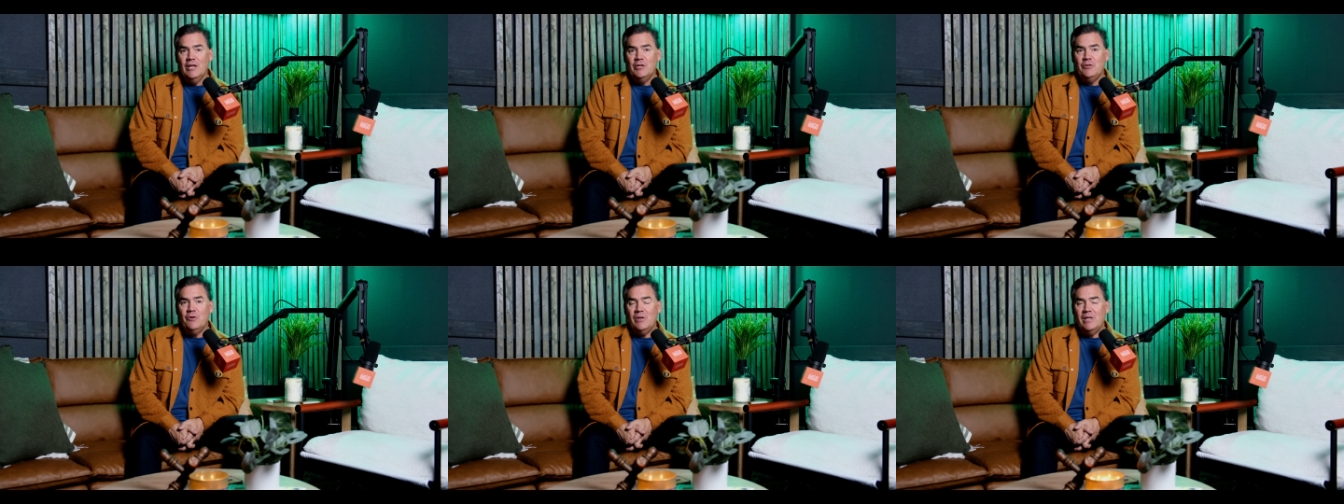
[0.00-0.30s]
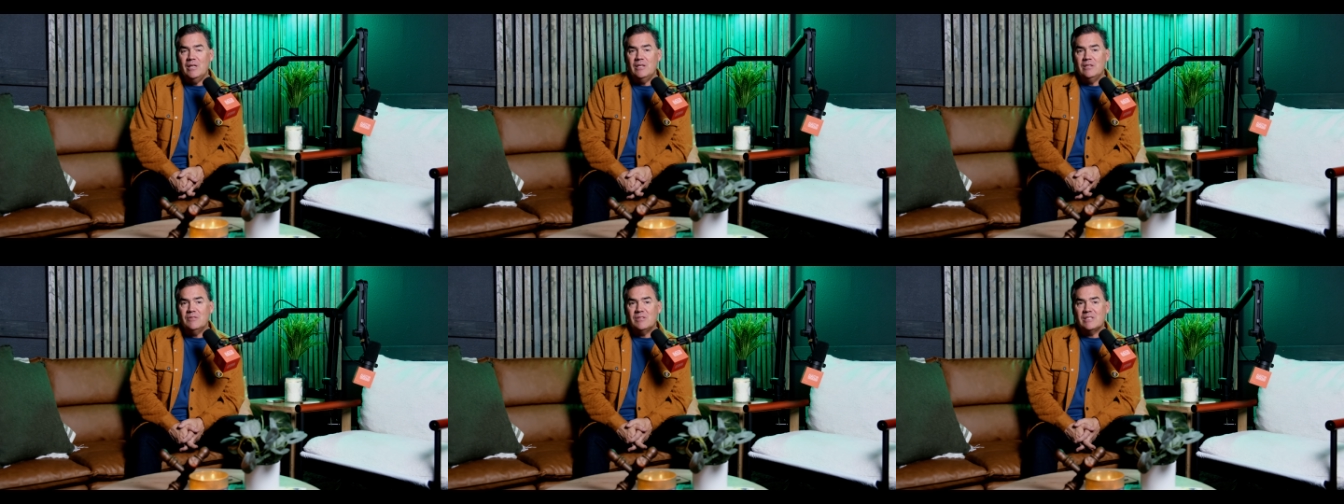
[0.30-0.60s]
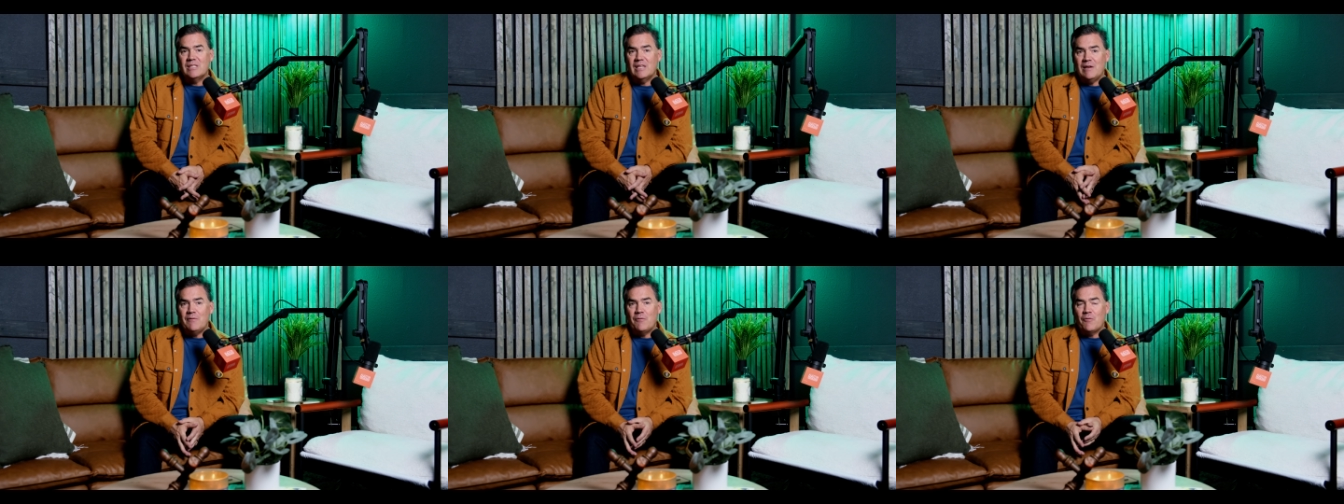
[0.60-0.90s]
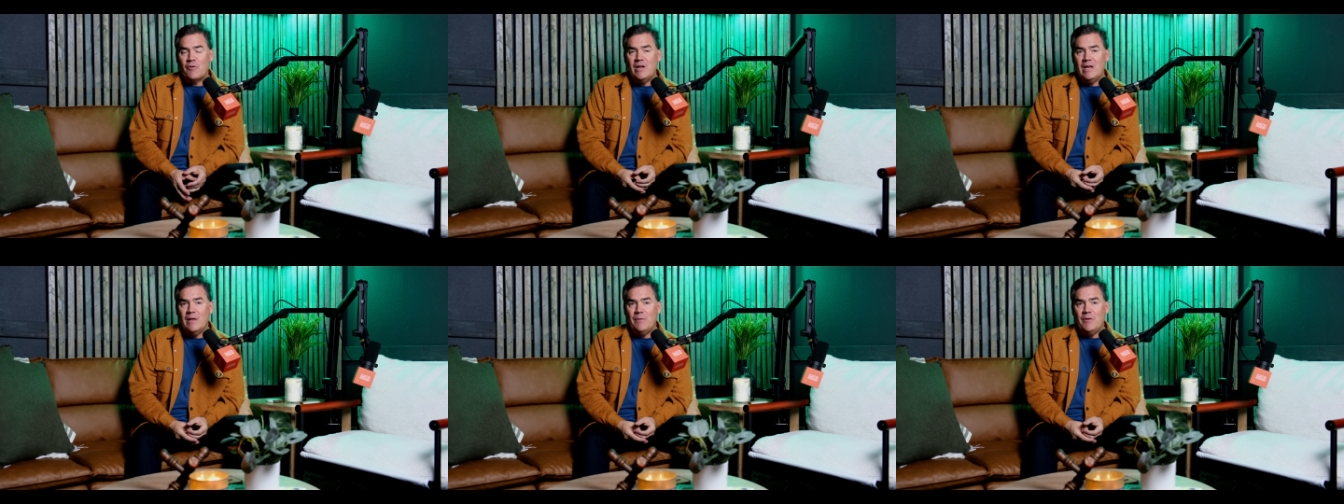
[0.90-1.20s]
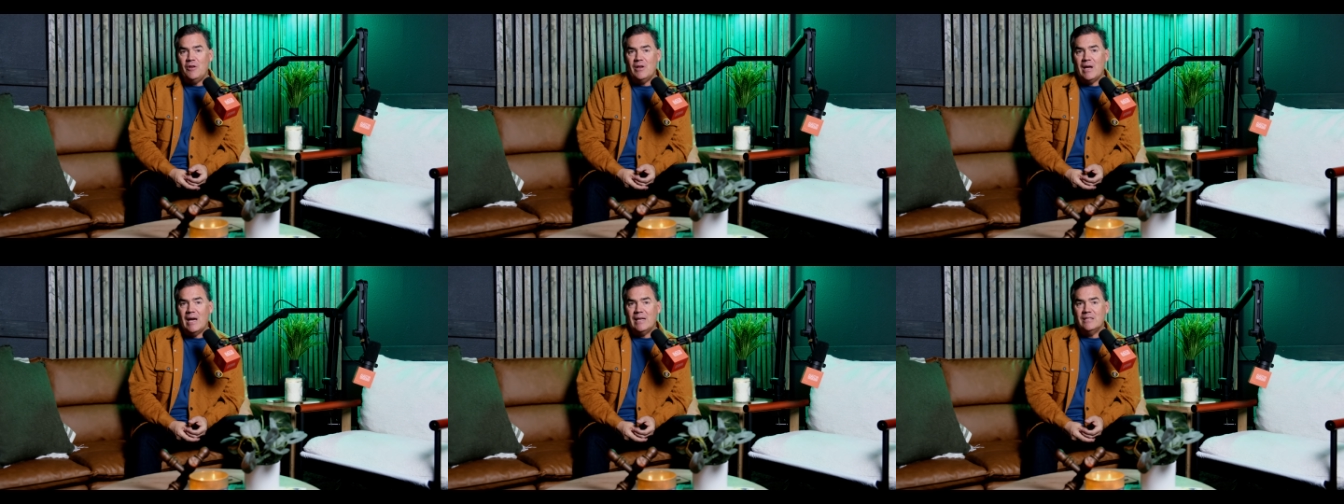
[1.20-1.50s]
to an end to slavery in
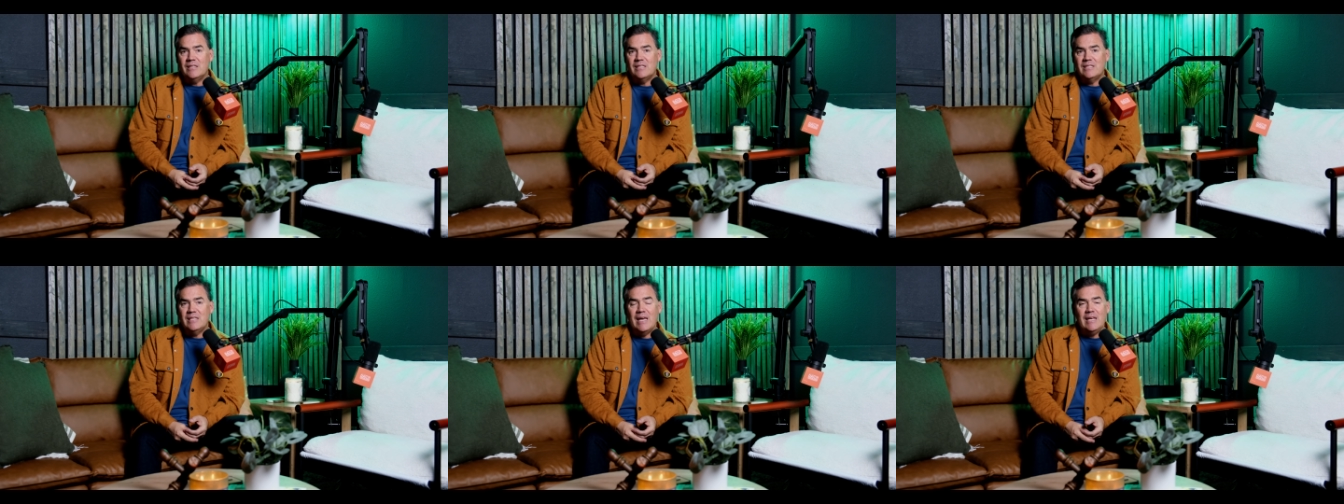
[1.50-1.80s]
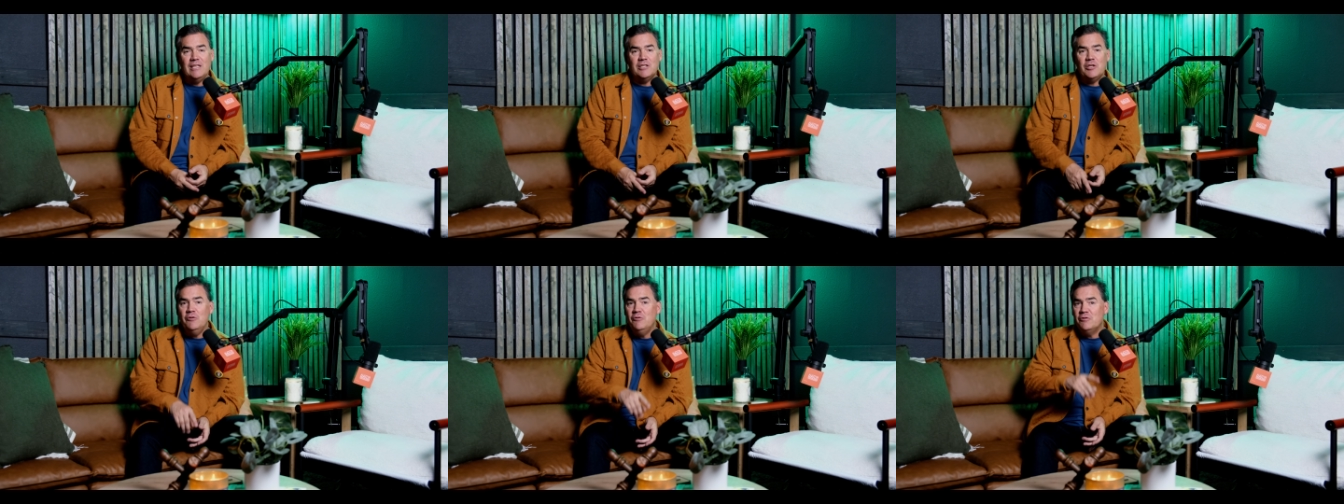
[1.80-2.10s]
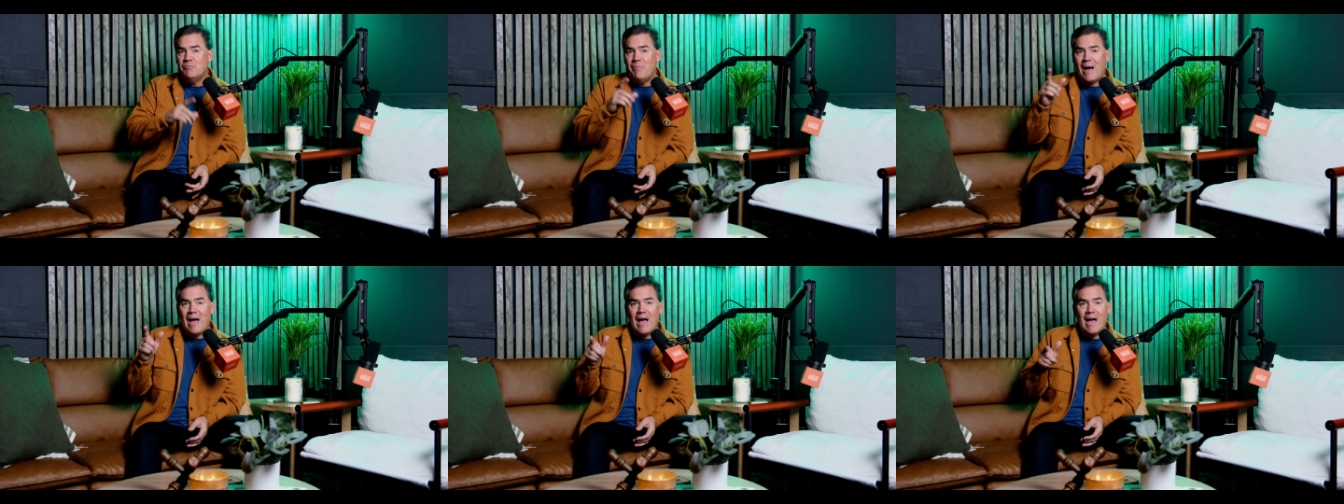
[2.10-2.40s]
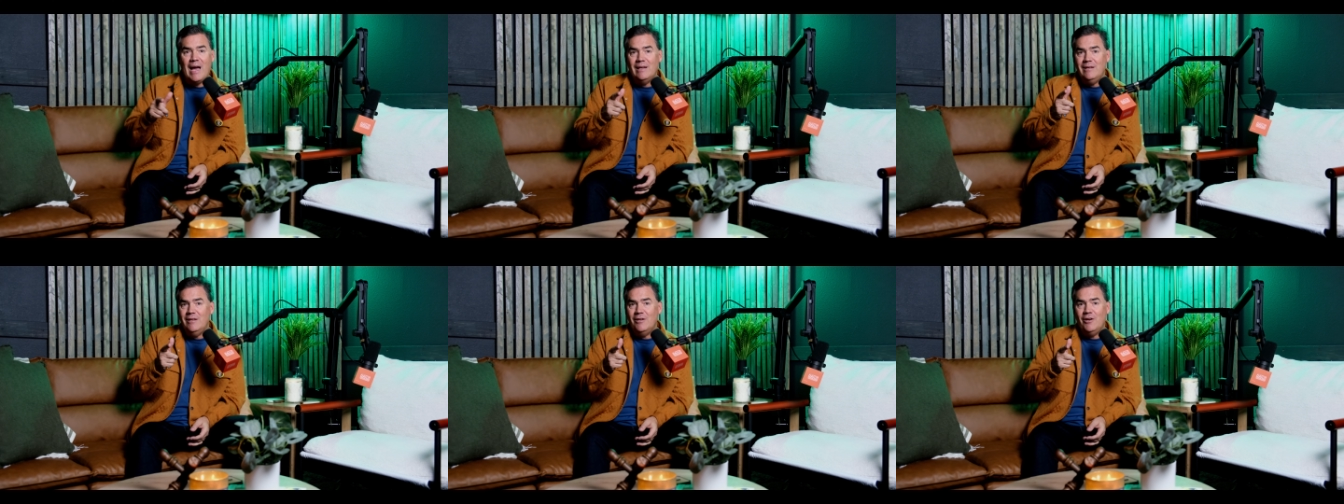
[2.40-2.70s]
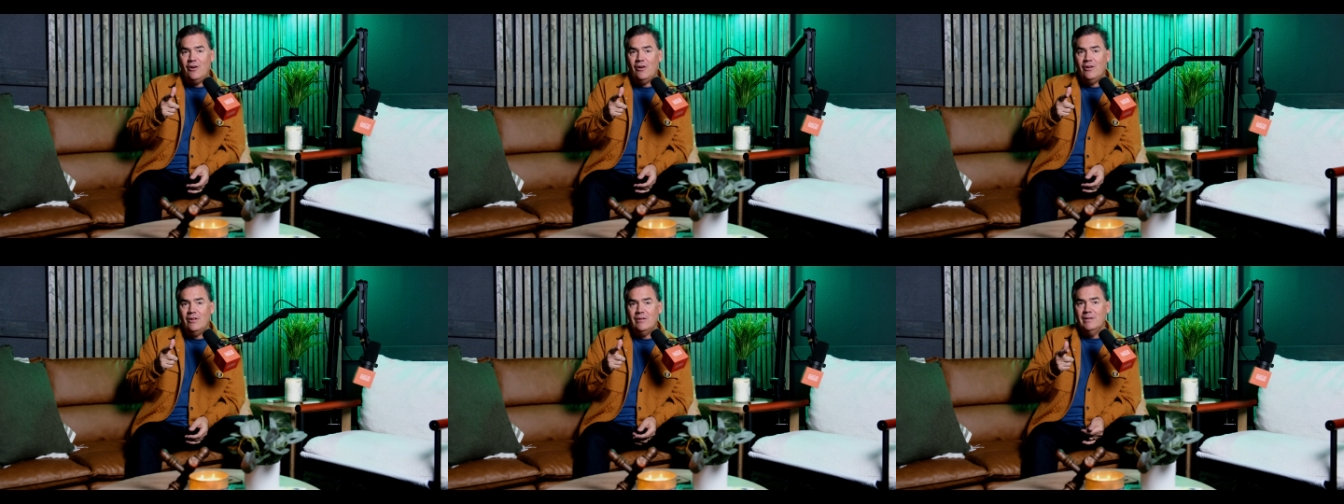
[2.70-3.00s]
the United States. Who's behind it
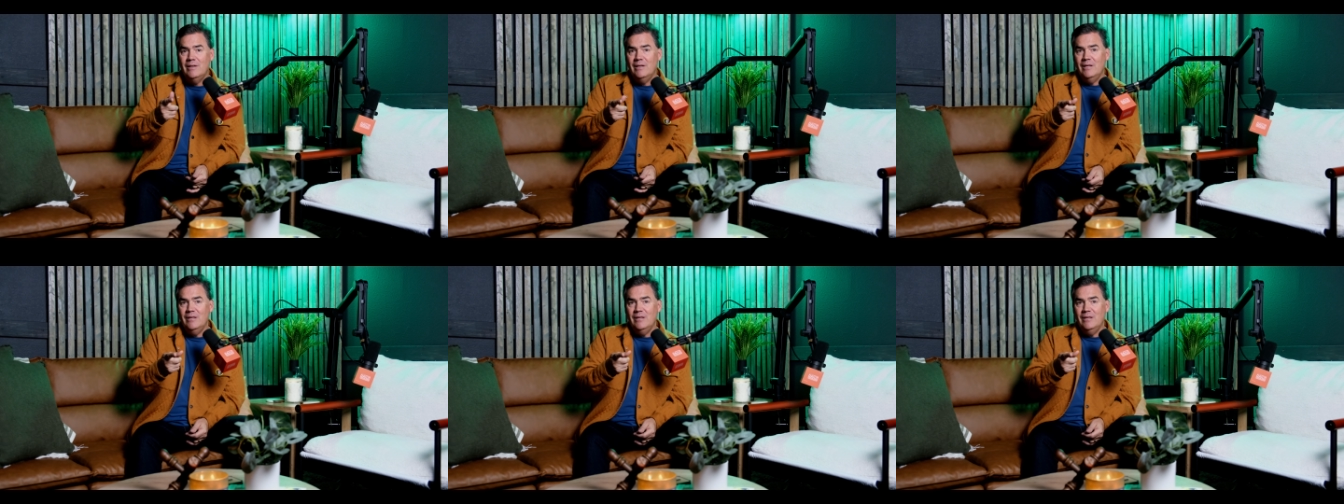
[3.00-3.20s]
all?